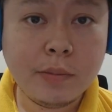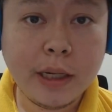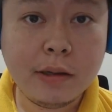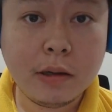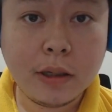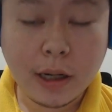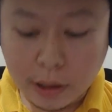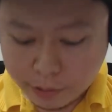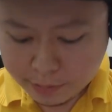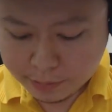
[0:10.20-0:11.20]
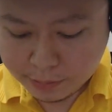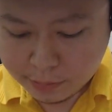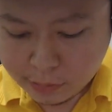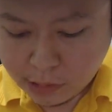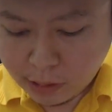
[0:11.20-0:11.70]
this is my third account,
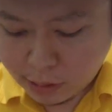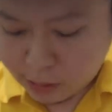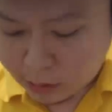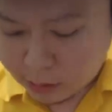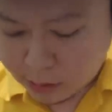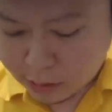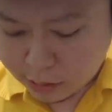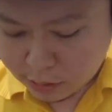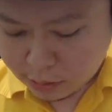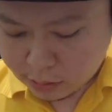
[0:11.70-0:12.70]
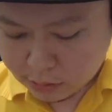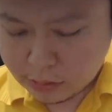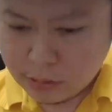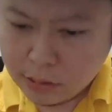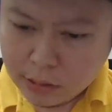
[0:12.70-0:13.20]
and
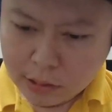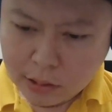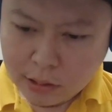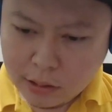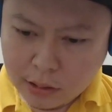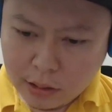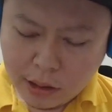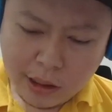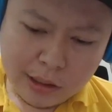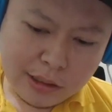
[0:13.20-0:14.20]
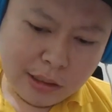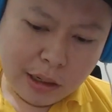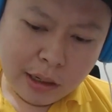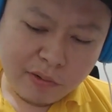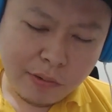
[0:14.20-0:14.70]
it is
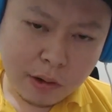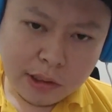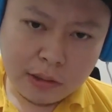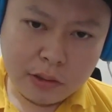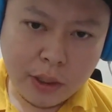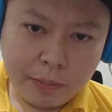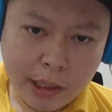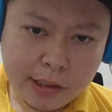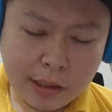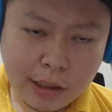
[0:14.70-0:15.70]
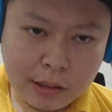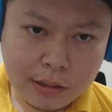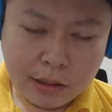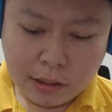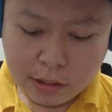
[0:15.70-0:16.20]
like forty-three minutes
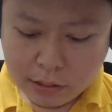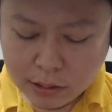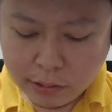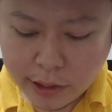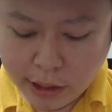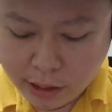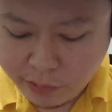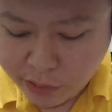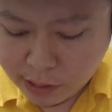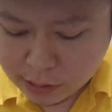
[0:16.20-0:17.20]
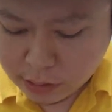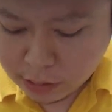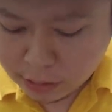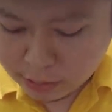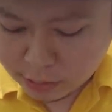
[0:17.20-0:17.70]
until the ranking event is
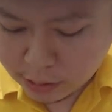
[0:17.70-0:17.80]
gone